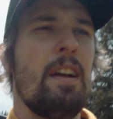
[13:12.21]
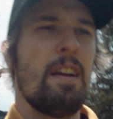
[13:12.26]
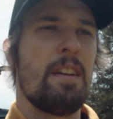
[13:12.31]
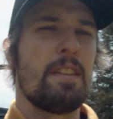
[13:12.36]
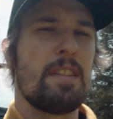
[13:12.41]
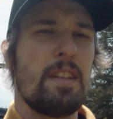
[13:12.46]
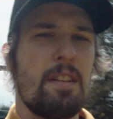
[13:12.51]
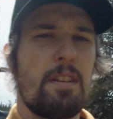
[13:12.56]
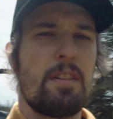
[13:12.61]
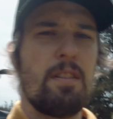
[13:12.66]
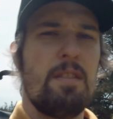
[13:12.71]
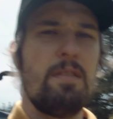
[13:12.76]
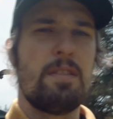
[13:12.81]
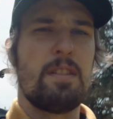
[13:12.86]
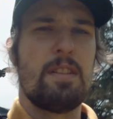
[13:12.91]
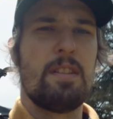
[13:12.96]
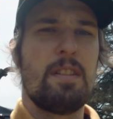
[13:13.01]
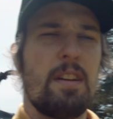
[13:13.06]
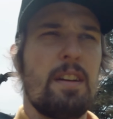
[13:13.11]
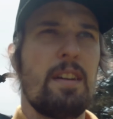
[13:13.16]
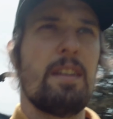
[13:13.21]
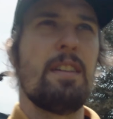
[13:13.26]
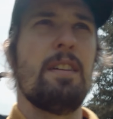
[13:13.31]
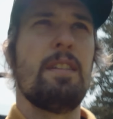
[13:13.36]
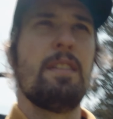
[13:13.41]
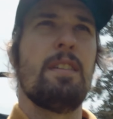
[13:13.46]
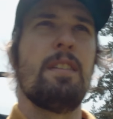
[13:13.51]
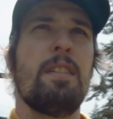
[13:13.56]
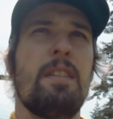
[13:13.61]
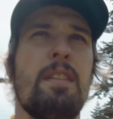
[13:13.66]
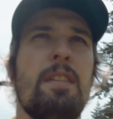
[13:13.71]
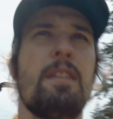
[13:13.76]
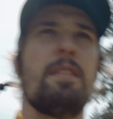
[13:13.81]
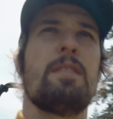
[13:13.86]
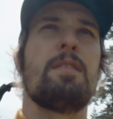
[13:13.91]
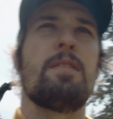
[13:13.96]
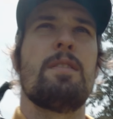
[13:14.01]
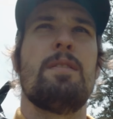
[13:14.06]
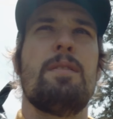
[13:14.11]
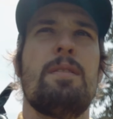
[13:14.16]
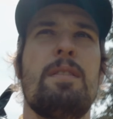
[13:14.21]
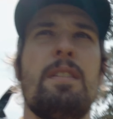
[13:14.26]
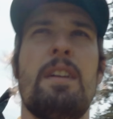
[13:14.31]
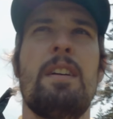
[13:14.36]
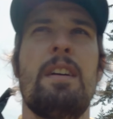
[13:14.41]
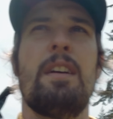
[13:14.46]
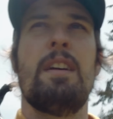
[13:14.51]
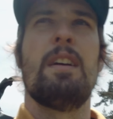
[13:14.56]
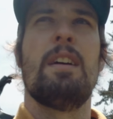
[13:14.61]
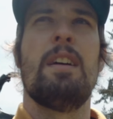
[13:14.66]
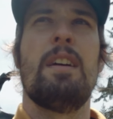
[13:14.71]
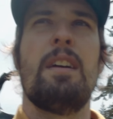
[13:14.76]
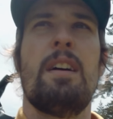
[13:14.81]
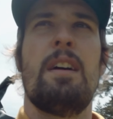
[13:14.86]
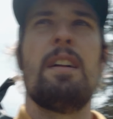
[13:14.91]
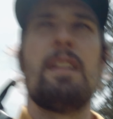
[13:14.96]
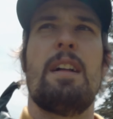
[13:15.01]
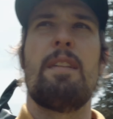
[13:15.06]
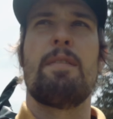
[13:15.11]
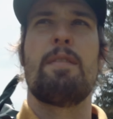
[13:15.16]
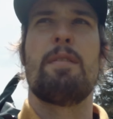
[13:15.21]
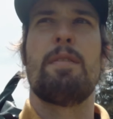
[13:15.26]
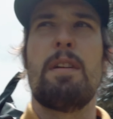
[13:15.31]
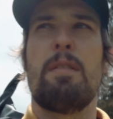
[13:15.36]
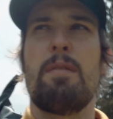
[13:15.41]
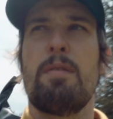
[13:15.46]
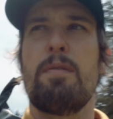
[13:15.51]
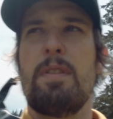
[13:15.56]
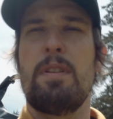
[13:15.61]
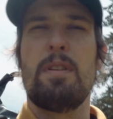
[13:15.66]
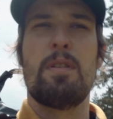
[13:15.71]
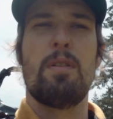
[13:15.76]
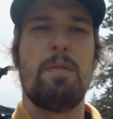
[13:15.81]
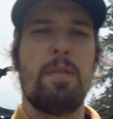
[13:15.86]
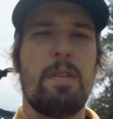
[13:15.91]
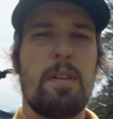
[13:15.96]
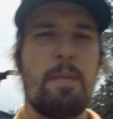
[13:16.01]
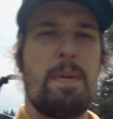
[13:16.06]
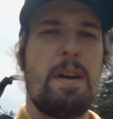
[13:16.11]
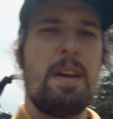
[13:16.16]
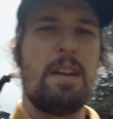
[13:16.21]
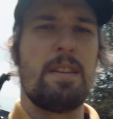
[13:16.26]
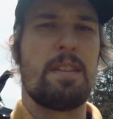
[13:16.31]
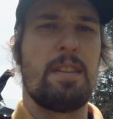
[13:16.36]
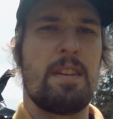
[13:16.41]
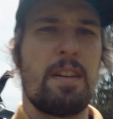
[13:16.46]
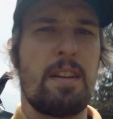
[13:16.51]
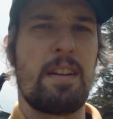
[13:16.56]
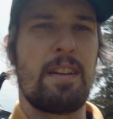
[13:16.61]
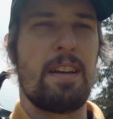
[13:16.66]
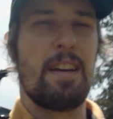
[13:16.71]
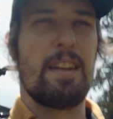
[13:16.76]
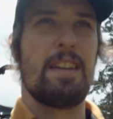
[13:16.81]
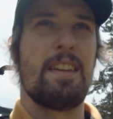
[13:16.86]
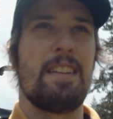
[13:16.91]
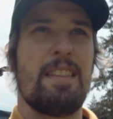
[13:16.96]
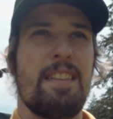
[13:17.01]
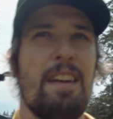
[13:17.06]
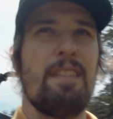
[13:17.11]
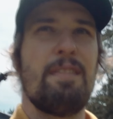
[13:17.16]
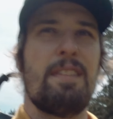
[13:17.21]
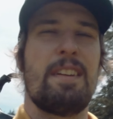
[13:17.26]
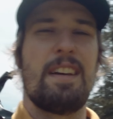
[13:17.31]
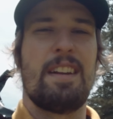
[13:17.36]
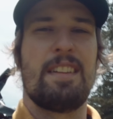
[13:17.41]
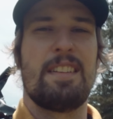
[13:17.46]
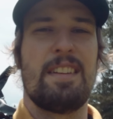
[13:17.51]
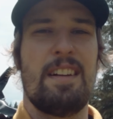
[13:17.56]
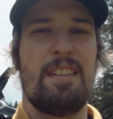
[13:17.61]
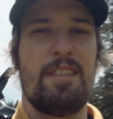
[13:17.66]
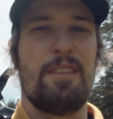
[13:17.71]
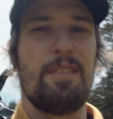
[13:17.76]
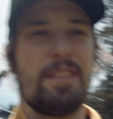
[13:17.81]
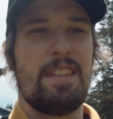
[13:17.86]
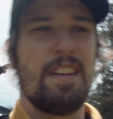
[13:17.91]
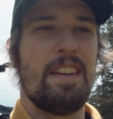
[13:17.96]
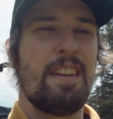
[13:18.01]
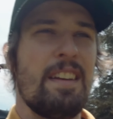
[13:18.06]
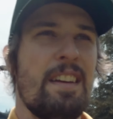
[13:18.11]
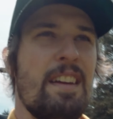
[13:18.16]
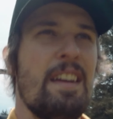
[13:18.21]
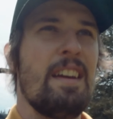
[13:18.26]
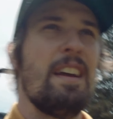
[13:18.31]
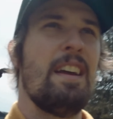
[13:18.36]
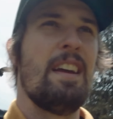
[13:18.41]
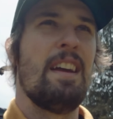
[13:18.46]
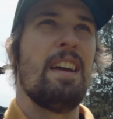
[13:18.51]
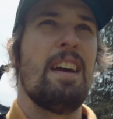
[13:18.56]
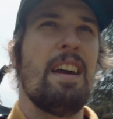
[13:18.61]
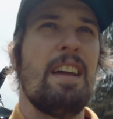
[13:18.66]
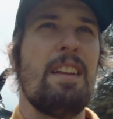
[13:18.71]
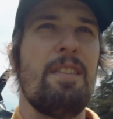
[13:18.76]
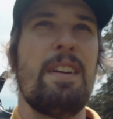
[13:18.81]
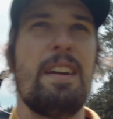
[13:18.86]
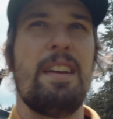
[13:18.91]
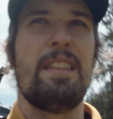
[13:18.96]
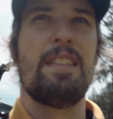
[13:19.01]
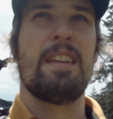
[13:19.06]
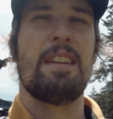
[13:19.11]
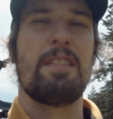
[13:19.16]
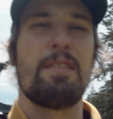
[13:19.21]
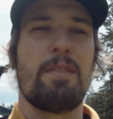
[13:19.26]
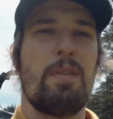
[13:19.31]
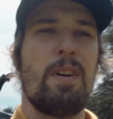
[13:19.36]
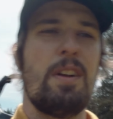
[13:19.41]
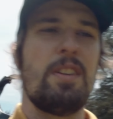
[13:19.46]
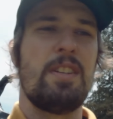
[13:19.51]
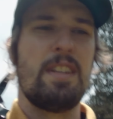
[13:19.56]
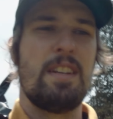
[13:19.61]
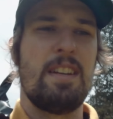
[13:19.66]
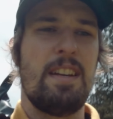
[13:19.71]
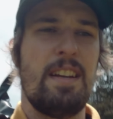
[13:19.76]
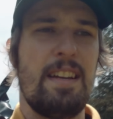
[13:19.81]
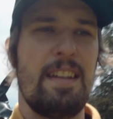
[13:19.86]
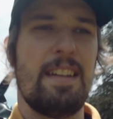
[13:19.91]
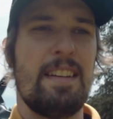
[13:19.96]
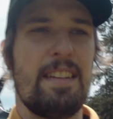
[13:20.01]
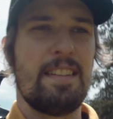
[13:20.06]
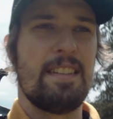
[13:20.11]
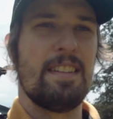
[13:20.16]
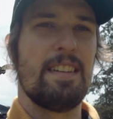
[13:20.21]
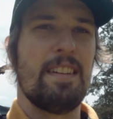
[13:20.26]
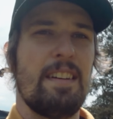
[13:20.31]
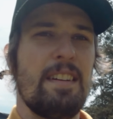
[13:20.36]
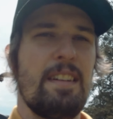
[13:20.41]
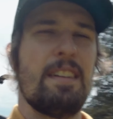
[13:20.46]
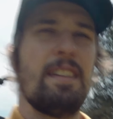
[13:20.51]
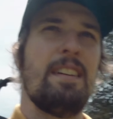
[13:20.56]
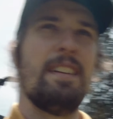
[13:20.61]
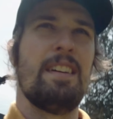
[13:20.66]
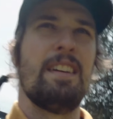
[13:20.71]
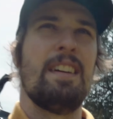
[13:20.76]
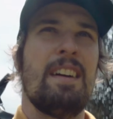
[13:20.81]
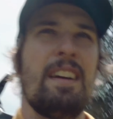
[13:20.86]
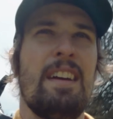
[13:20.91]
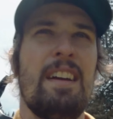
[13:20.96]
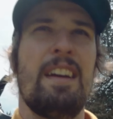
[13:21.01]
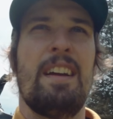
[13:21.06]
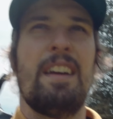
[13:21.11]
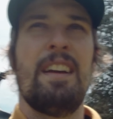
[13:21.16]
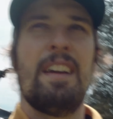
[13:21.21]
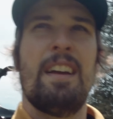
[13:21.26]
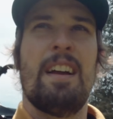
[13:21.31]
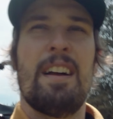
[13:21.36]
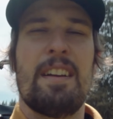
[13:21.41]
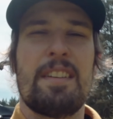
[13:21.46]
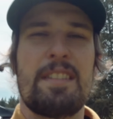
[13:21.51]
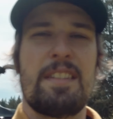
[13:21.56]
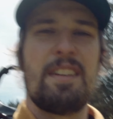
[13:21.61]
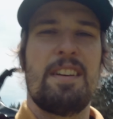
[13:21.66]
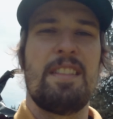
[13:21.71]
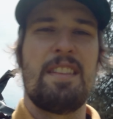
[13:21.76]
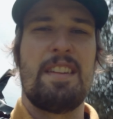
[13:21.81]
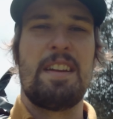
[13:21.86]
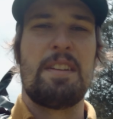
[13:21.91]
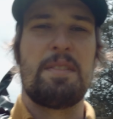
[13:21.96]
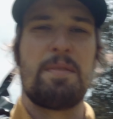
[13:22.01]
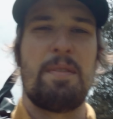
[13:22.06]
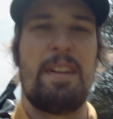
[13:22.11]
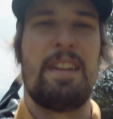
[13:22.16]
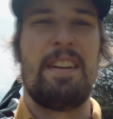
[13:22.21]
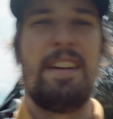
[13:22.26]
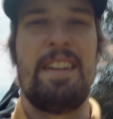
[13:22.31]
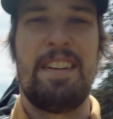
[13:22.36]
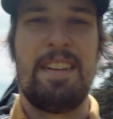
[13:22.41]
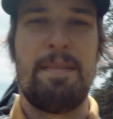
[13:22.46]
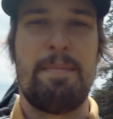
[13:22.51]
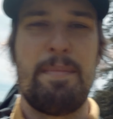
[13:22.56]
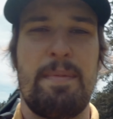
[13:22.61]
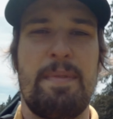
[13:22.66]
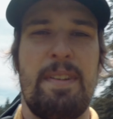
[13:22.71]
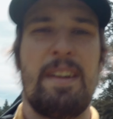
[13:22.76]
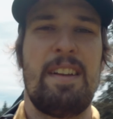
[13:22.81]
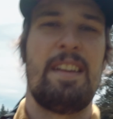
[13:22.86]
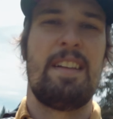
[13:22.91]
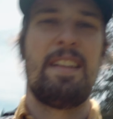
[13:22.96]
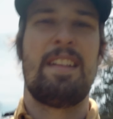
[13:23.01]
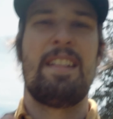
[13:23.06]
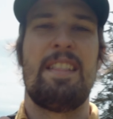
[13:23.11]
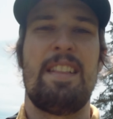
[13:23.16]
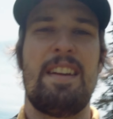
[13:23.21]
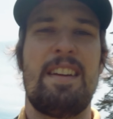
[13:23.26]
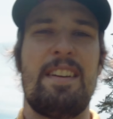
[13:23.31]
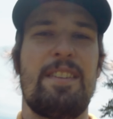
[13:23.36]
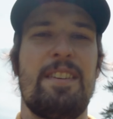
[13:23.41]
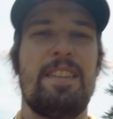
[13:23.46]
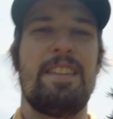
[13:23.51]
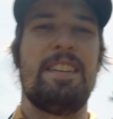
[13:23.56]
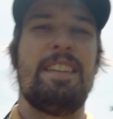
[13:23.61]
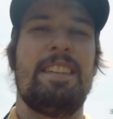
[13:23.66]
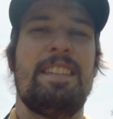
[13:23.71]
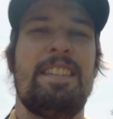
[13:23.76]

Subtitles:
see how it goes, and soon I'll have the flight review and hopefully I pass. Definitely gotta dial those in. Anyway, thanks for watching, and I'll see you on the next one. Later.